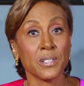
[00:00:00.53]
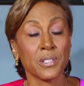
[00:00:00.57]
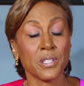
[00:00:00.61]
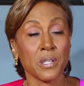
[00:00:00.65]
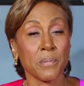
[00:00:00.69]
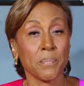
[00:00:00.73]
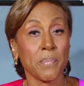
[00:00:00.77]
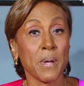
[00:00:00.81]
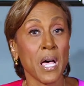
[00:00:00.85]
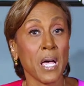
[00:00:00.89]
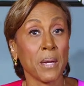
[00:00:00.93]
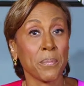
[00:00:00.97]

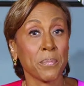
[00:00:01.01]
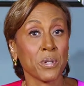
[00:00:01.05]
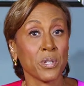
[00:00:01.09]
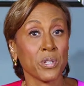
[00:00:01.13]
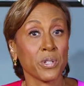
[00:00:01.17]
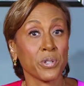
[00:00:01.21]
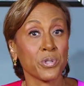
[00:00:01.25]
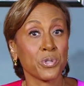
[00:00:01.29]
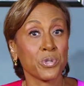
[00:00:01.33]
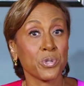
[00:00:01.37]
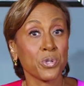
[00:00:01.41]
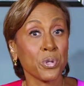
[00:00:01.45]
to the
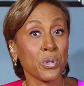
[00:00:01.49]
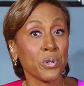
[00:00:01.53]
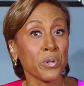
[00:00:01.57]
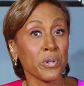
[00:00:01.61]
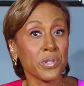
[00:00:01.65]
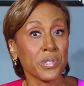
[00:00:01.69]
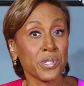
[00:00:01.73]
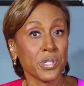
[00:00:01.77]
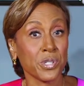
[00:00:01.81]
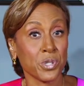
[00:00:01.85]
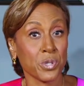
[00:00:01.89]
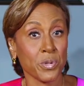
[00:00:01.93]
popular
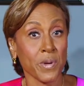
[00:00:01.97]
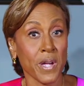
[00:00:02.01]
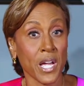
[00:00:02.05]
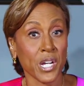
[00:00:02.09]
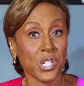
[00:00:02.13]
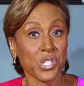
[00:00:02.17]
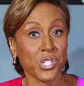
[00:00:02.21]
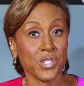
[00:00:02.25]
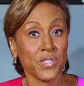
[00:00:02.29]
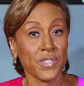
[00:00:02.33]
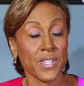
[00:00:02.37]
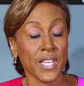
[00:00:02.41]
tourist
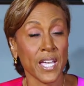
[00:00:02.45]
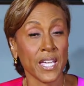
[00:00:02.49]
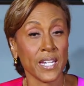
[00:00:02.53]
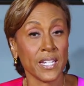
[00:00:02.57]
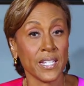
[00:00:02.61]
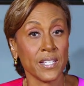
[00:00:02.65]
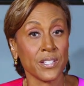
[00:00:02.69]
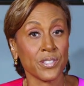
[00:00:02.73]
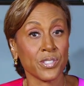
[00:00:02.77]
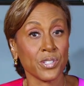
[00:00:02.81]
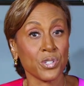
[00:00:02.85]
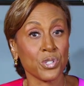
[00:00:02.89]
attraction
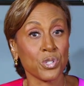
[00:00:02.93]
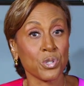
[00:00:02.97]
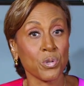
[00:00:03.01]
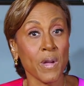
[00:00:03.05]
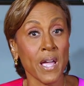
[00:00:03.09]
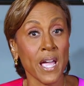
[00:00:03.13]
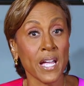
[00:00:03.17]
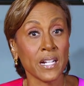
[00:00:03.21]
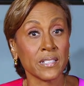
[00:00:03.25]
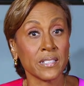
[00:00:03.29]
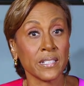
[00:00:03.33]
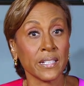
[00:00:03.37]
that is
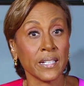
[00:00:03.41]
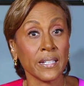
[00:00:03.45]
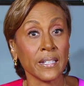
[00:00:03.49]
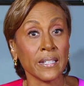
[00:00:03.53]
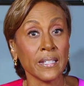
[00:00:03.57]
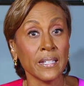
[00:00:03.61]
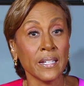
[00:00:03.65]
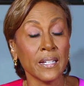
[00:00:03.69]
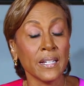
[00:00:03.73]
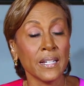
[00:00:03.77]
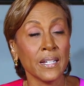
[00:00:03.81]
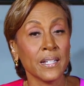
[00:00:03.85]

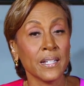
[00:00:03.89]
attracting